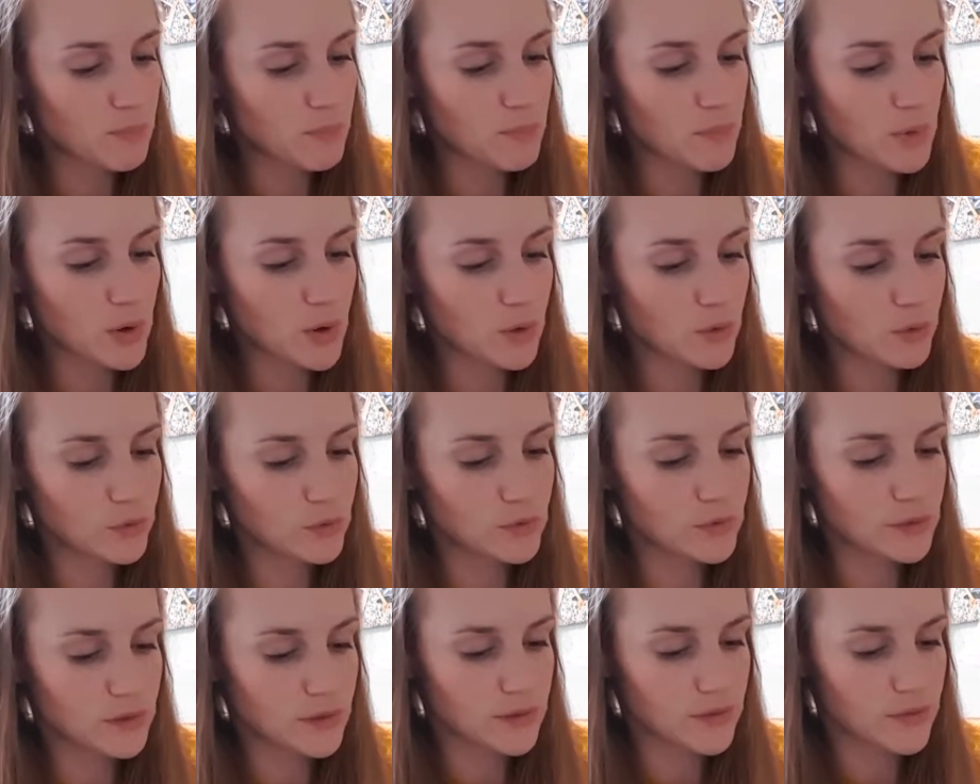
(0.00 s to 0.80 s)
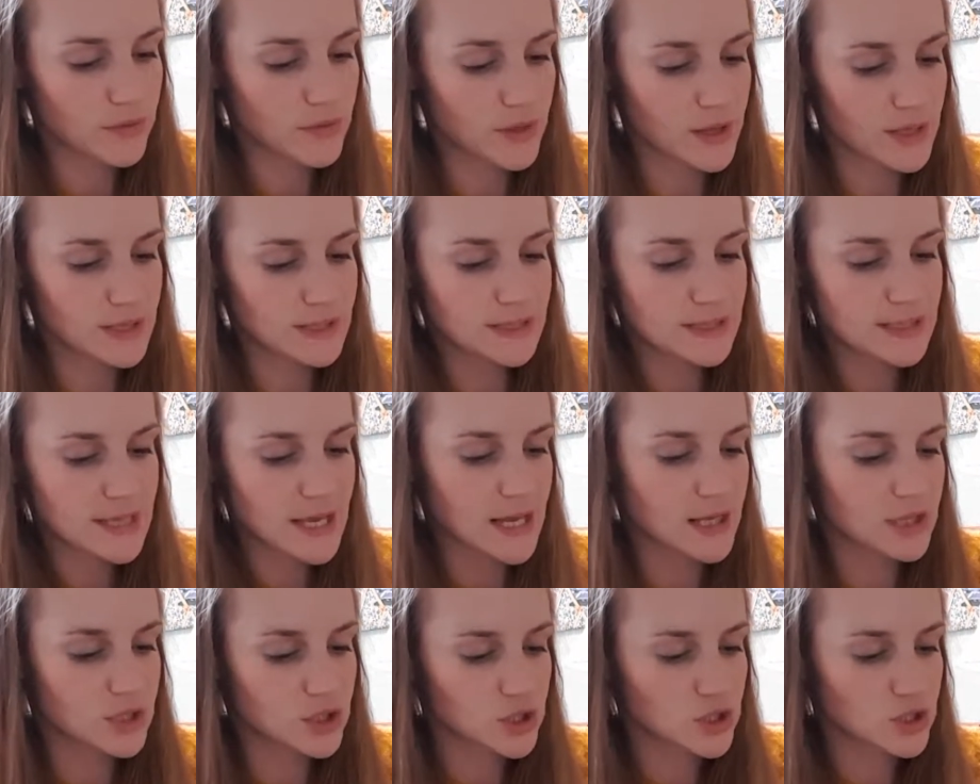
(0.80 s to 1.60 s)
pull the
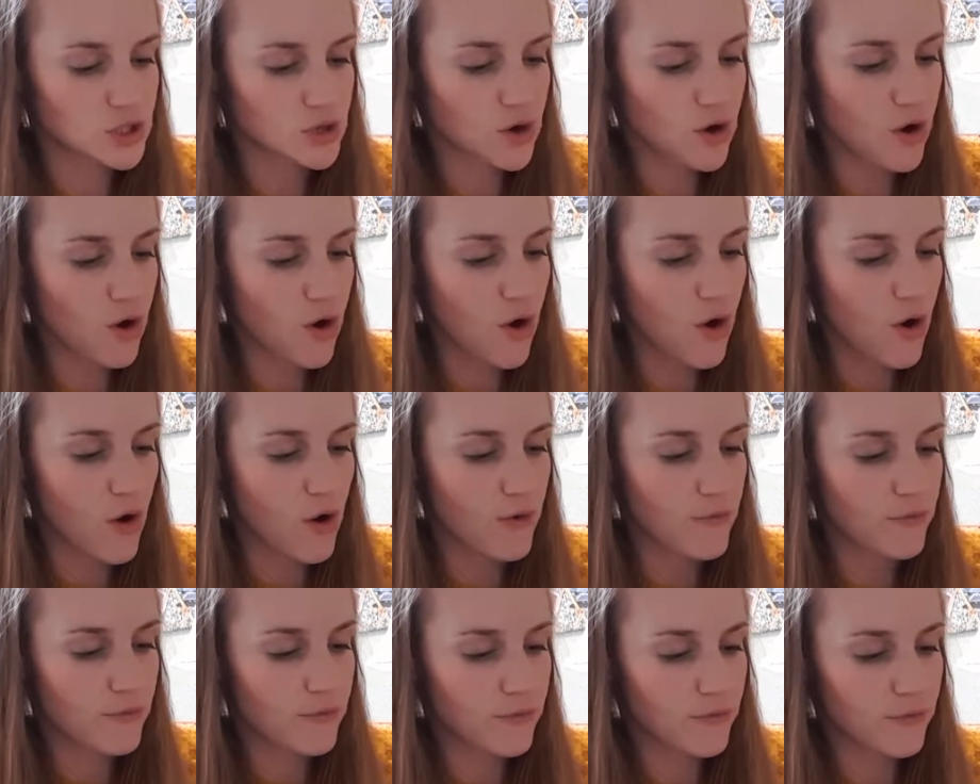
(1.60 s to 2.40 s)
stitch off,